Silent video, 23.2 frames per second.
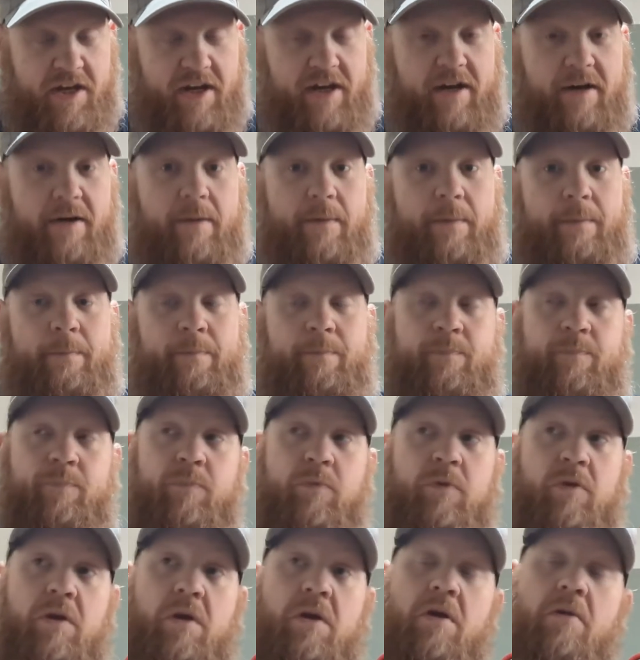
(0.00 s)
there,
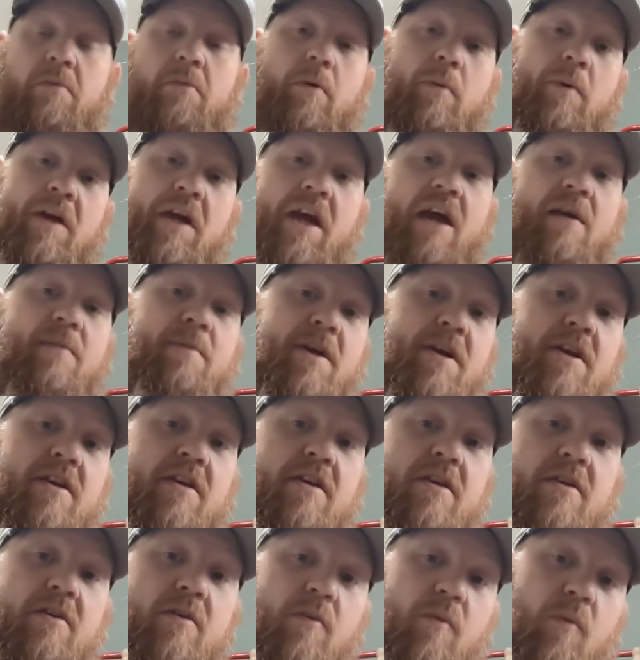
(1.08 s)
but we came
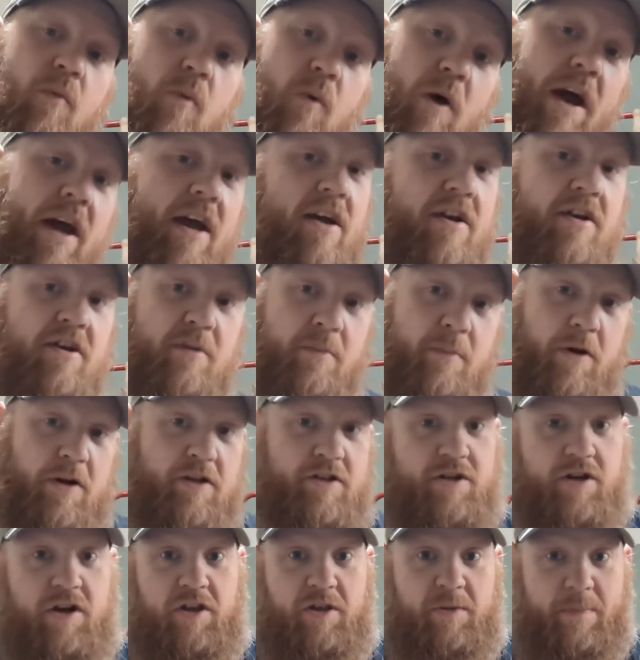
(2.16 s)
in way under
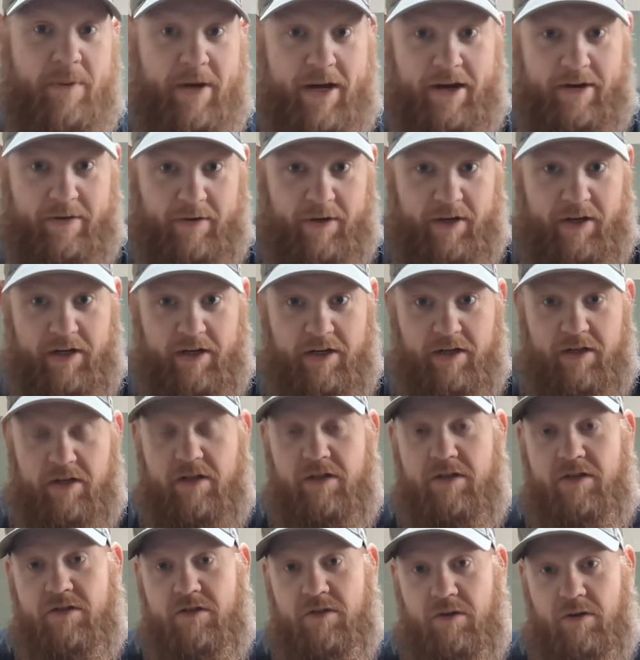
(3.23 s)
budget on the battery.
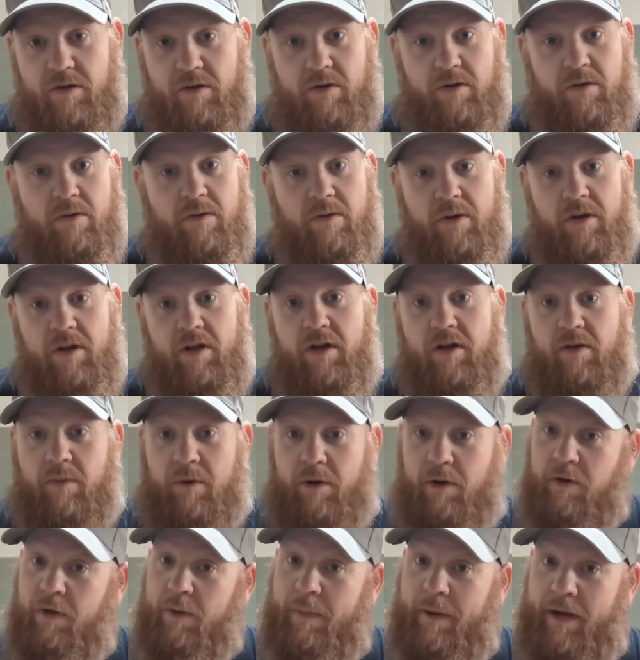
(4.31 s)
So
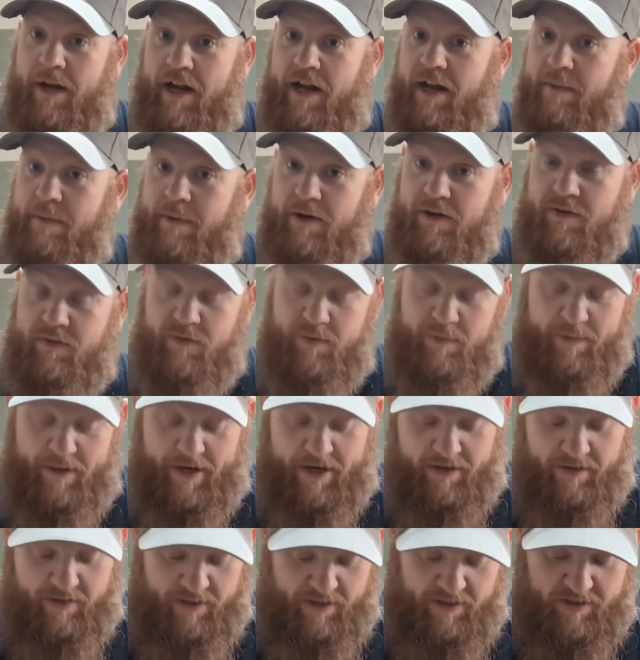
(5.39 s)
we only paid 80 bucks for the
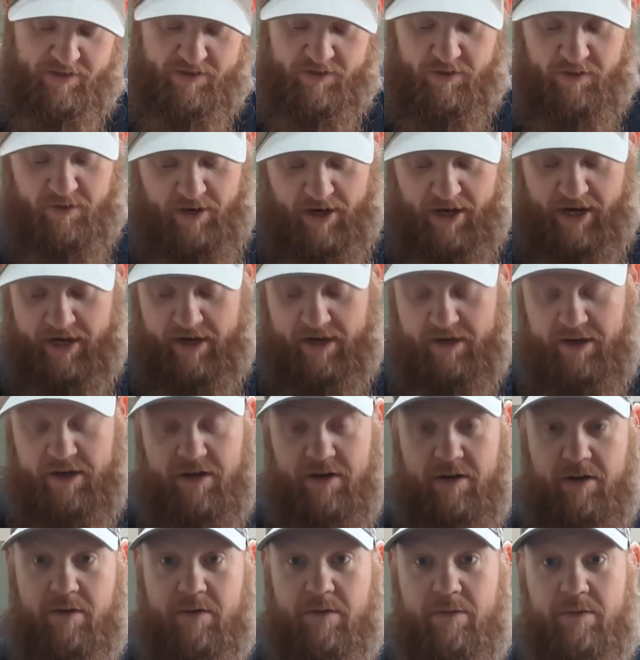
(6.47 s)
battery. So hey,
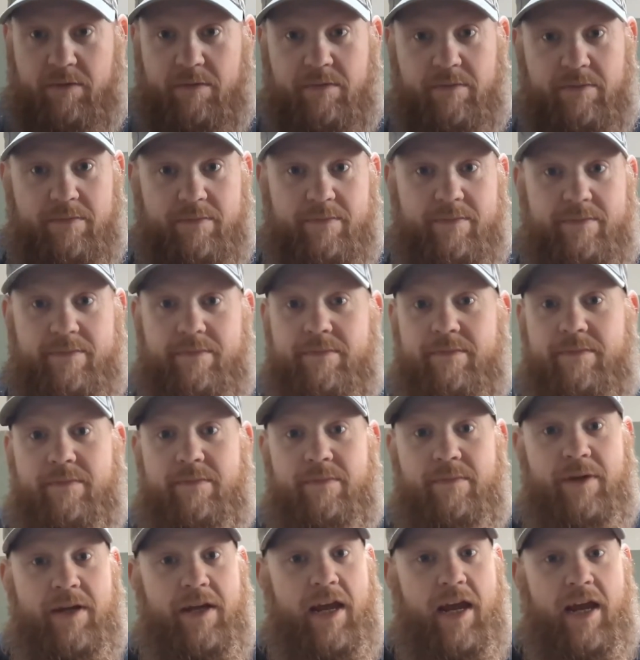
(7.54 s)

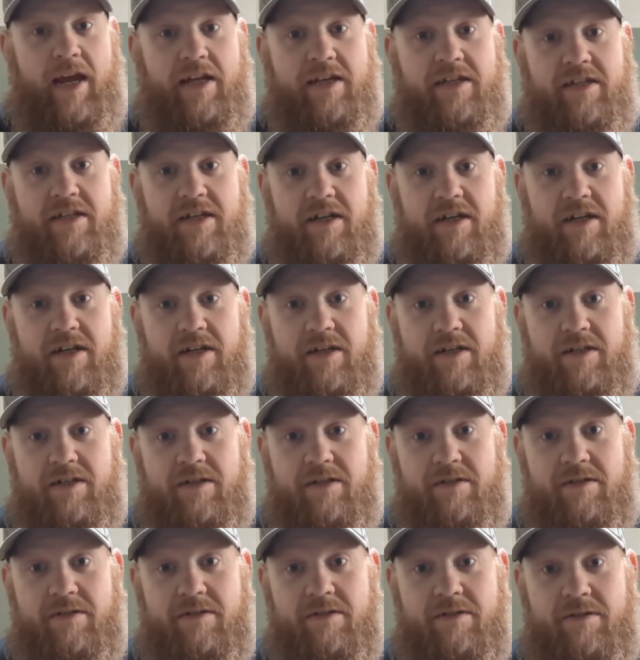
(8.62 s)
we can't,
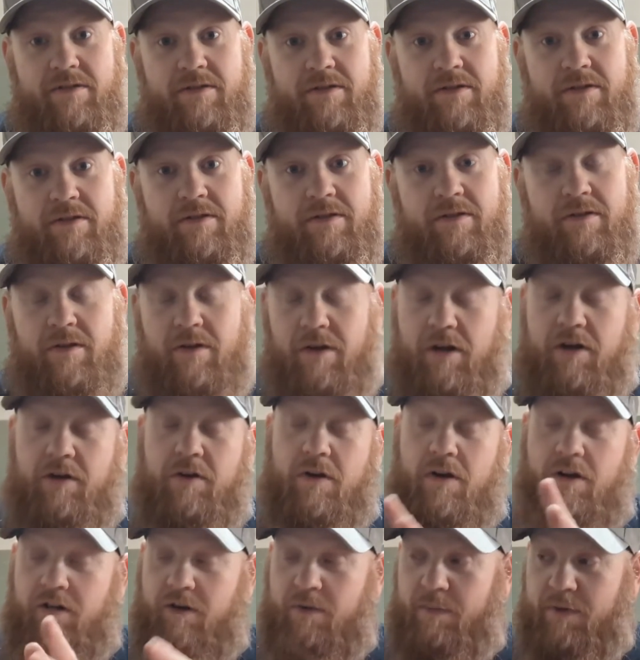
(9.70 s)
or under
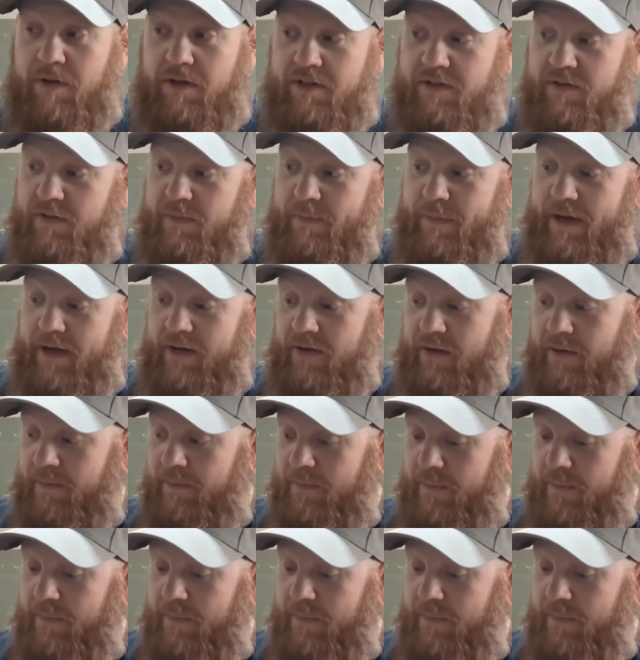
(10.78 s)
100 bucks for the battery,